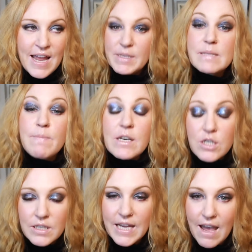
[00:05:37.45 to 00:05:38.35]
I'm
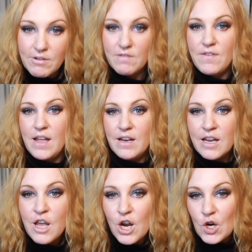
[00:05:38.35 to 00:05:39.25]
especially having fun
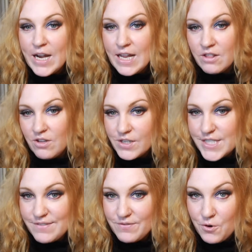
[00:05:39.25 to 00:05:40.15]
creating
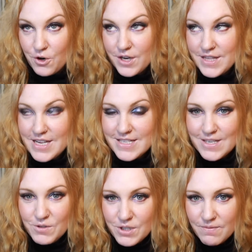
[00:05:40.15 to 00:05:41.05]
looks for these
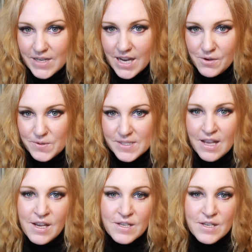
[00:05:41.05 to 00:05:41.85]
YouTube videos.